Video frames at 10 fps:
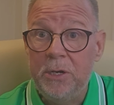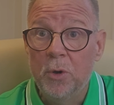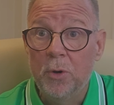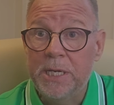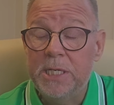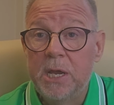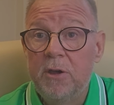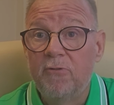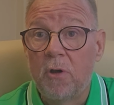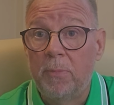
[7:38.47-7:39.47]
noise
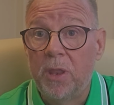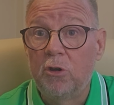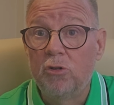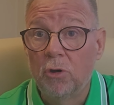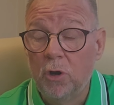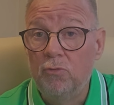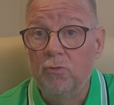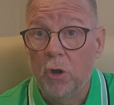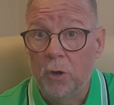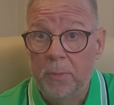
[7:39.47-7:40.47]
from the crew
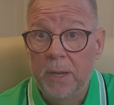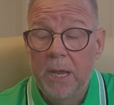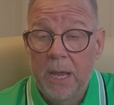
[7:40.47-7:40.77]
room,